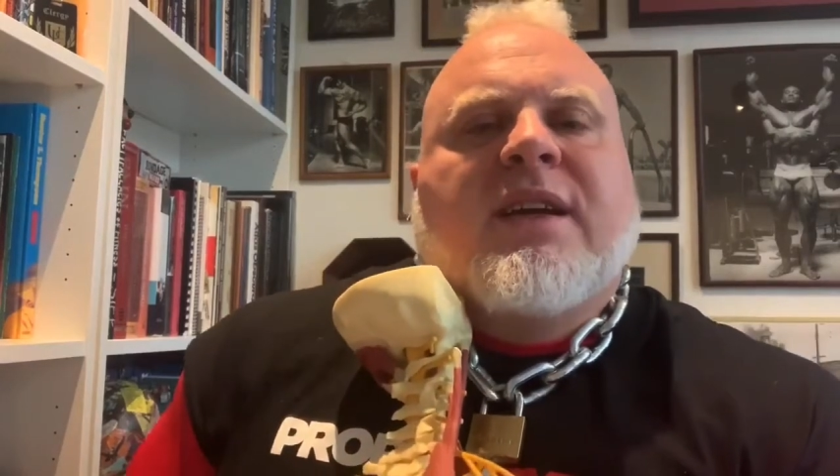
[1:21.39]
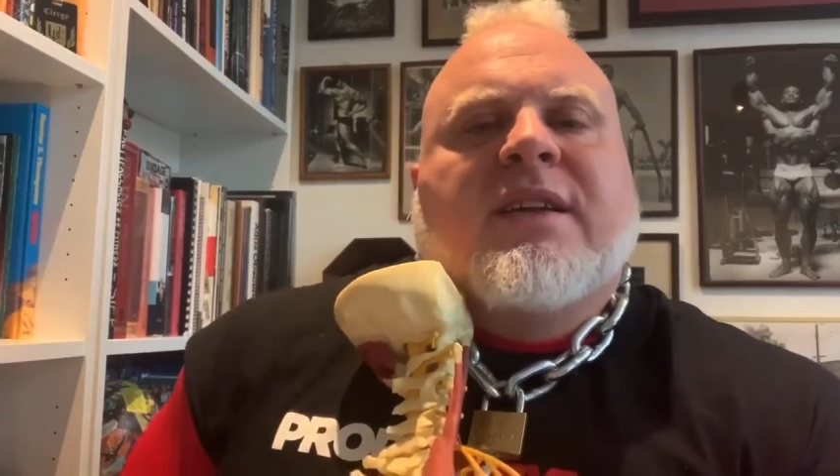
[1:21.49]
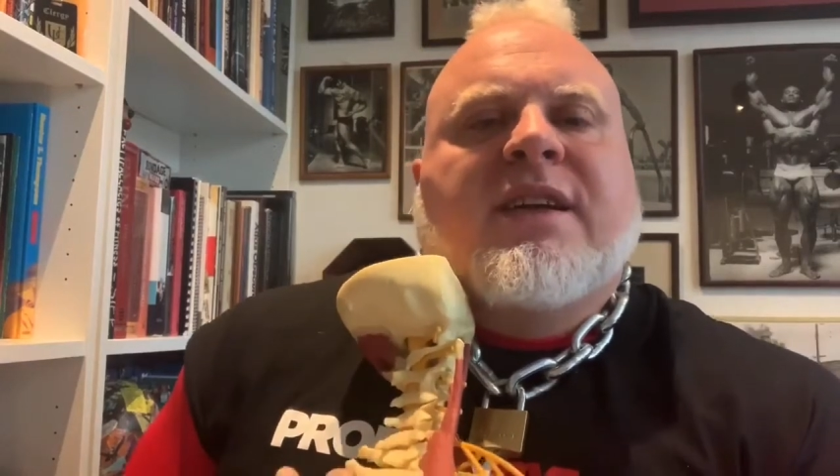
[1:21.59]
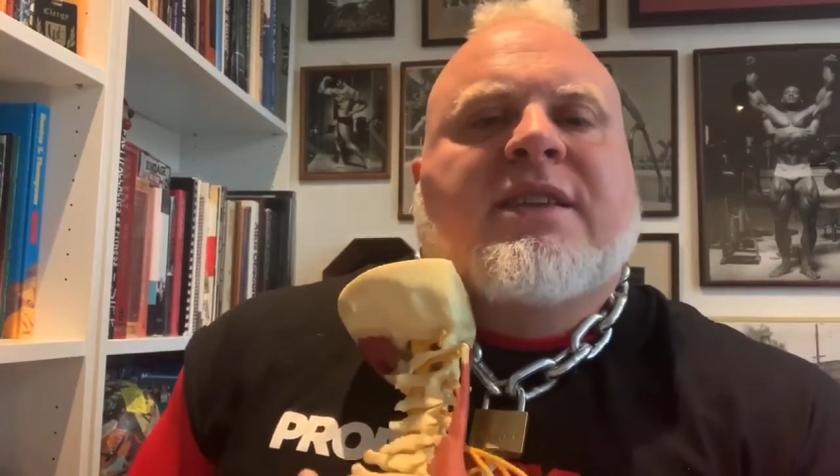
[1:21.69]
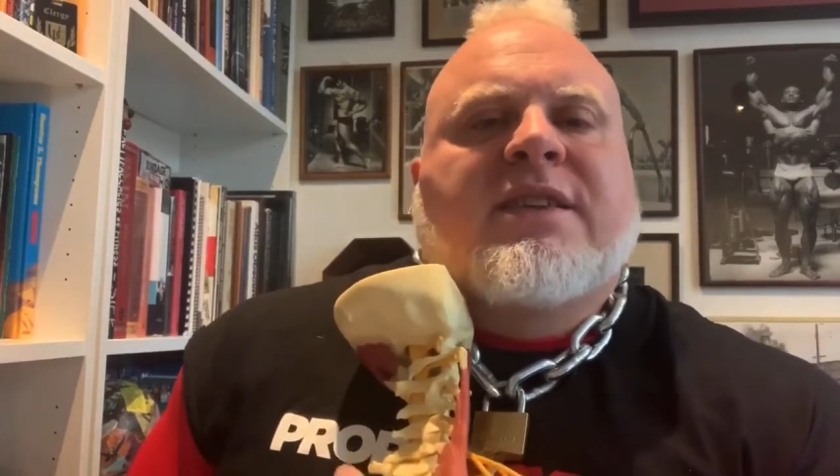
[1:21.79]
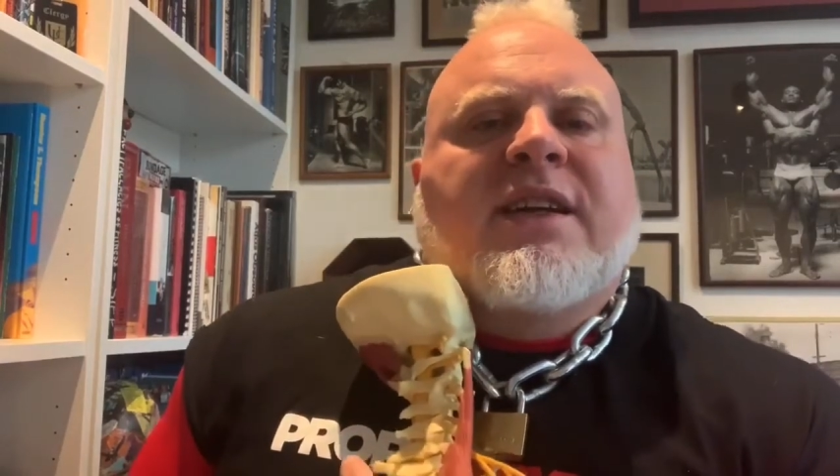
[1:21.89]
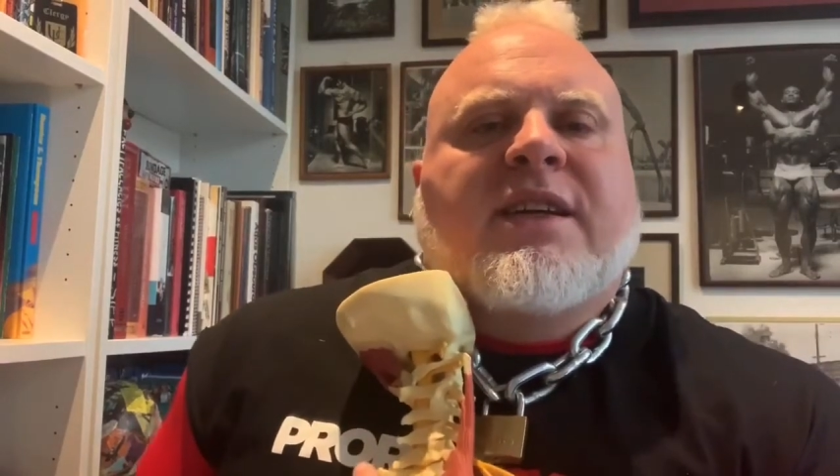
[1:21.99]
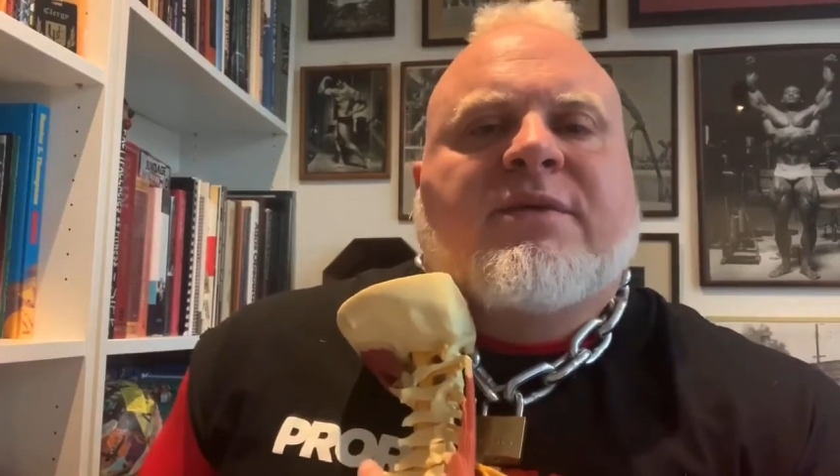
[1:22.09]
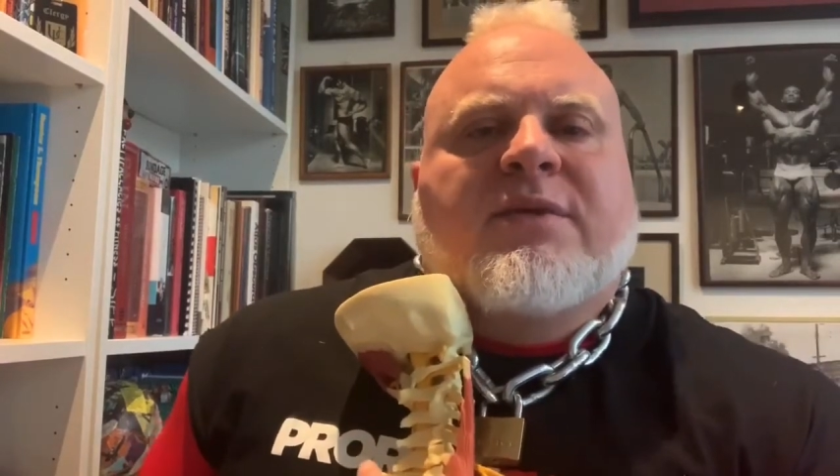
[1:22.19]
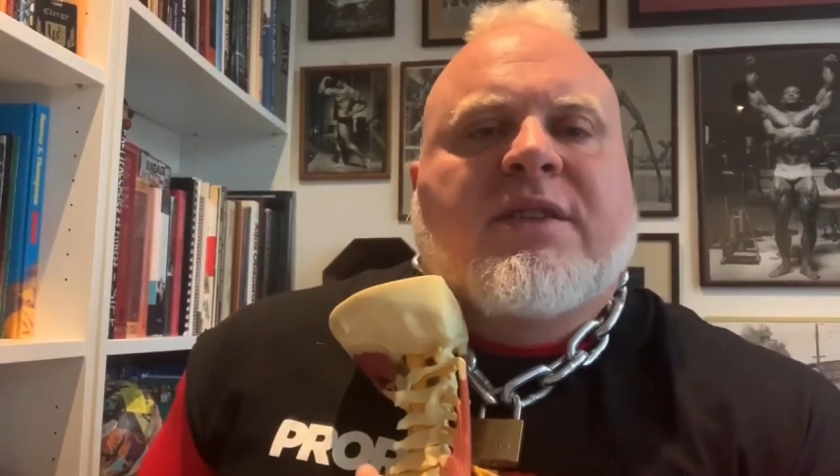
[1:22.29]
there's
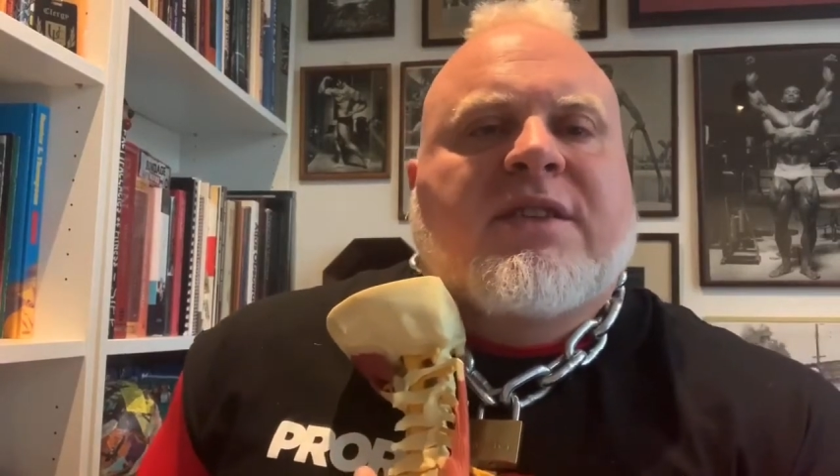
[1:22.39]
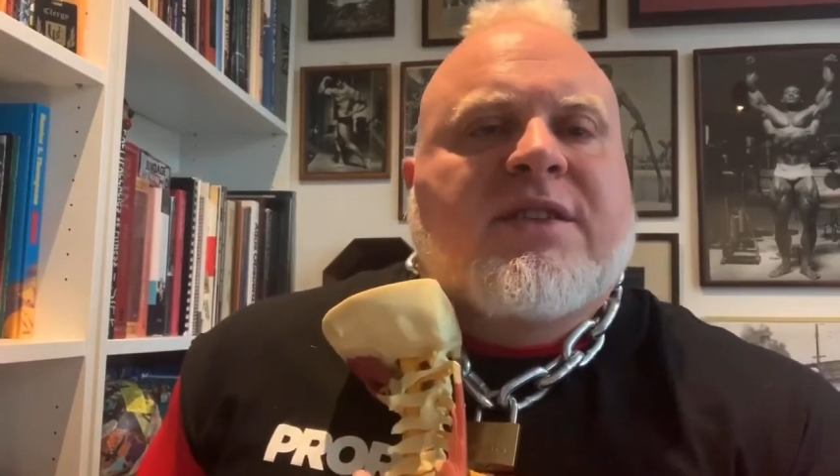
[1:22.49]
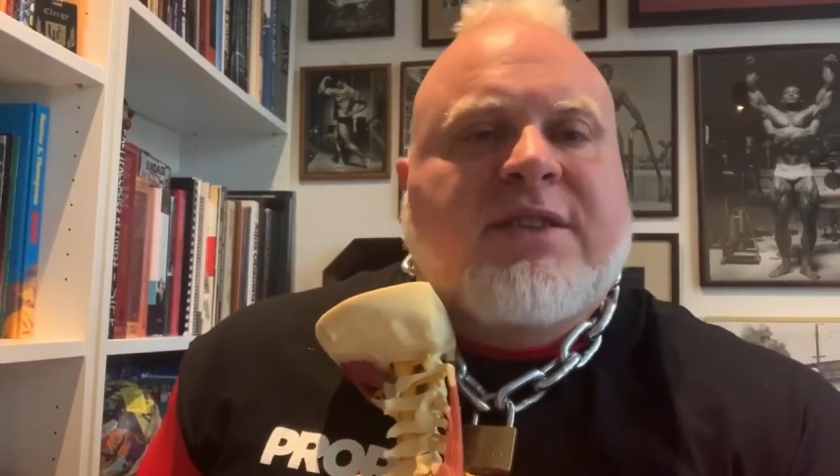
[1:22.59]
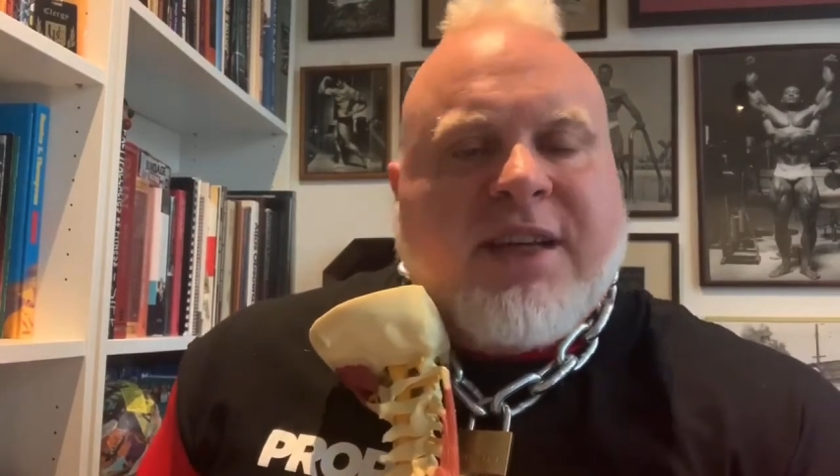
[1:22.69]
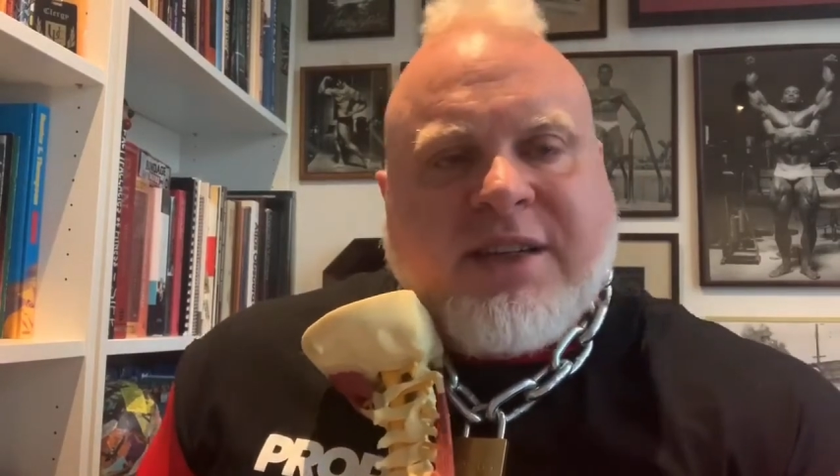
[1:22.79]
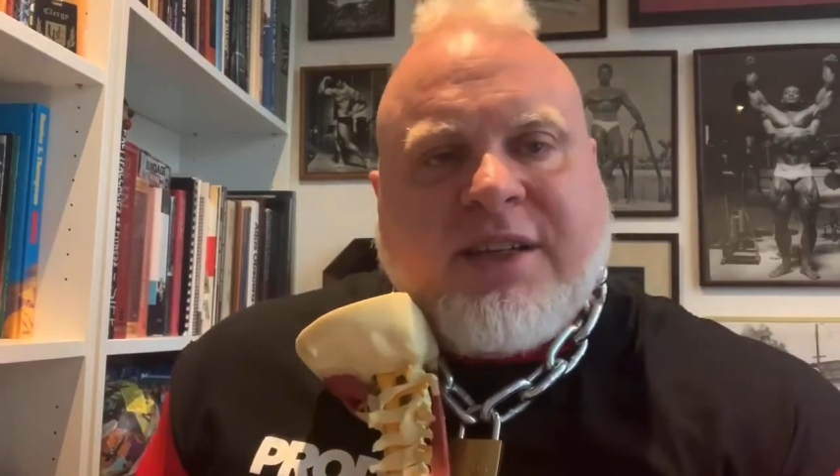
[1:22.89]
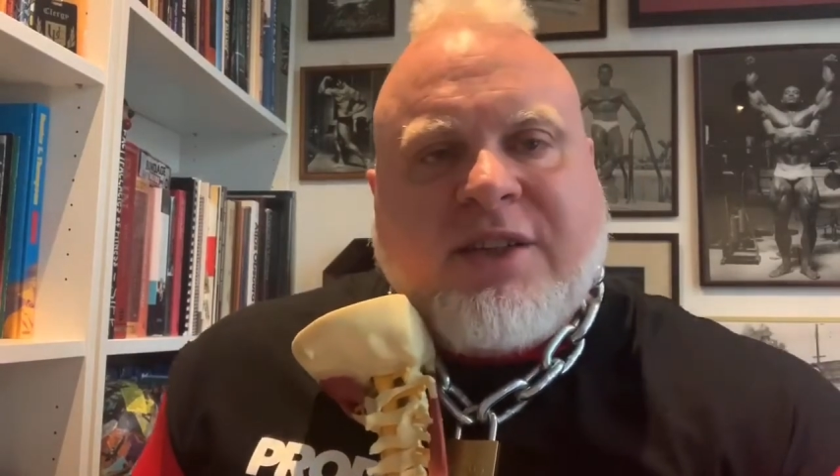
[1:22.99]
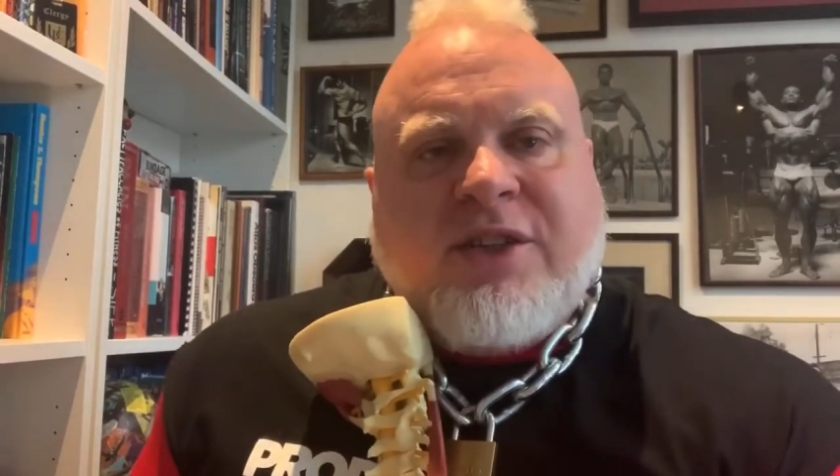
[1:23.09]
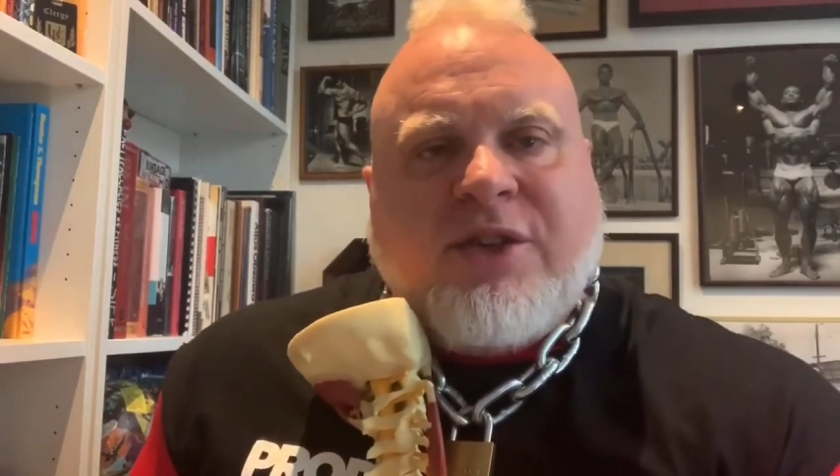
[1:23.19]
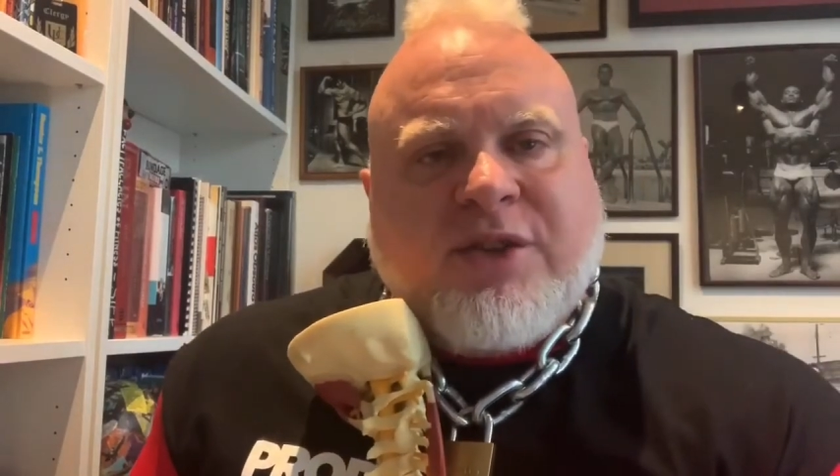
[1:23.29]
a
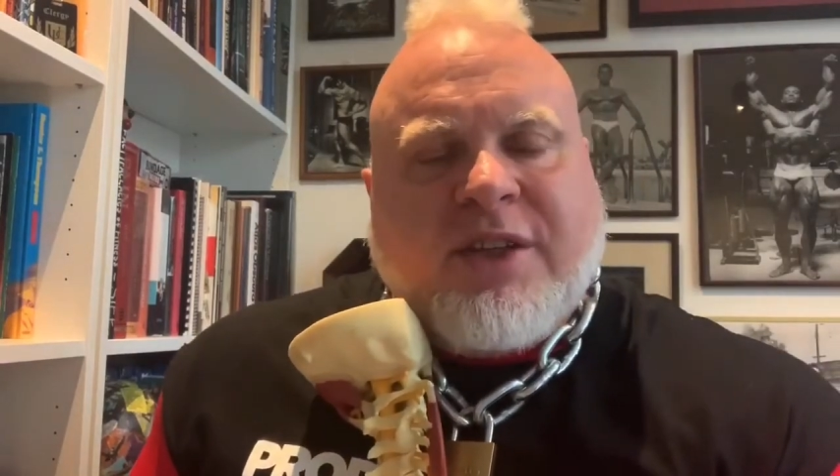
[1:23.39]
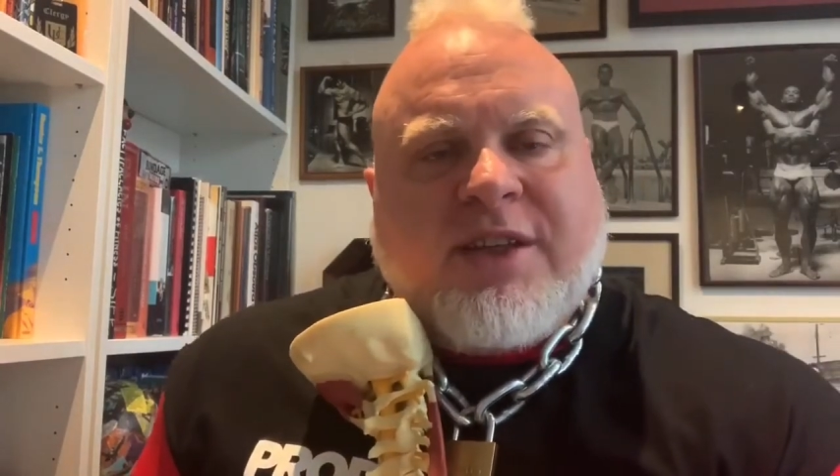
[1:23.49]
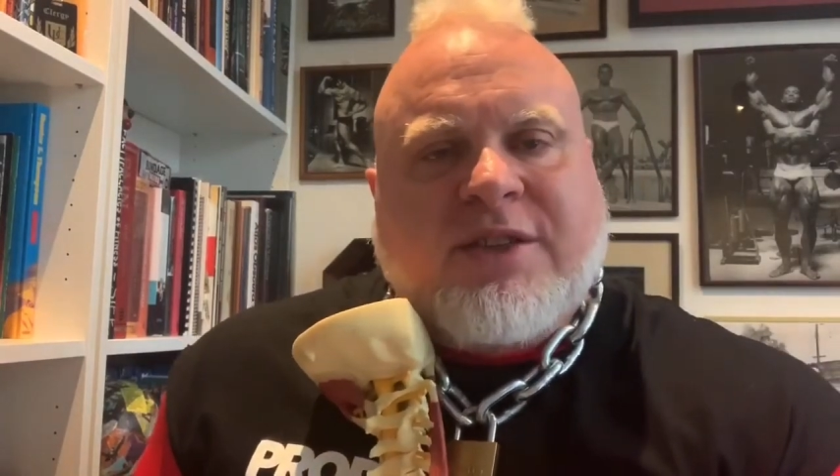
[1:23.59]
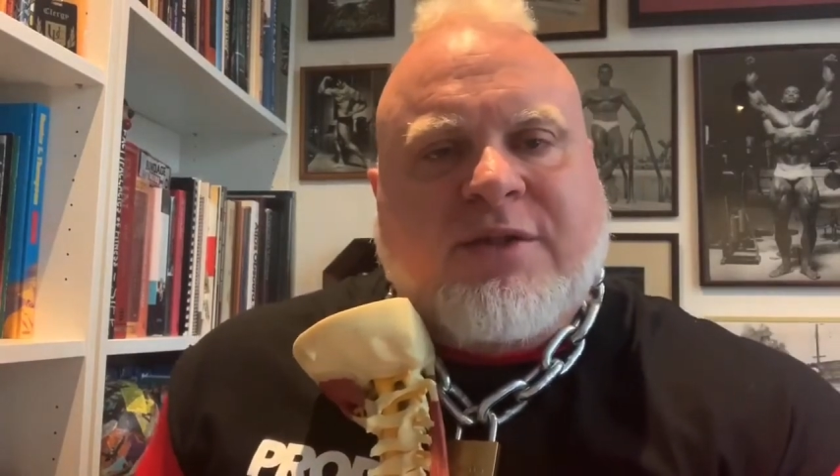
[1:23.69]
descending nucleus